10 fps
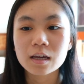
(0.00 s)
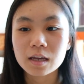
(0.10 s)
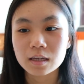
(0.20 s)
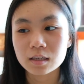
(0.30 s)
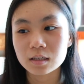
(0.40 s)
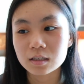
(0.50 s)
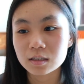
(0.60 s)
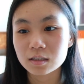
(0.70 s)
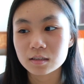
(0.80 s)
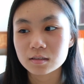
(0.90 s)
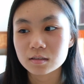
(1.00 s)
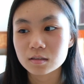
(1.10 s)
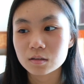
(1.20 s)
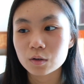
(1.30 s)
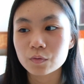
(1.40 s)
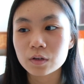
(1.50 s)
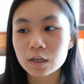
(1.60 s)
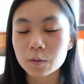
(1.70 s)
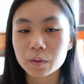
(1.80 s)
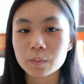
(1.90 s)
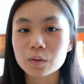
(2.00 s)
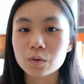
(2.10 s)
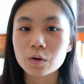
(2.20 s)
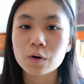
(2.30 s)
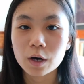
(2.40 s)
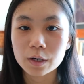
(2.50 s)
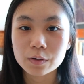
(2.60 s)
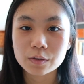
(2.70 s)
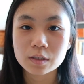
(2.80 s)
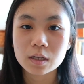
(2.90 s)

and hopefully I'll be able to go out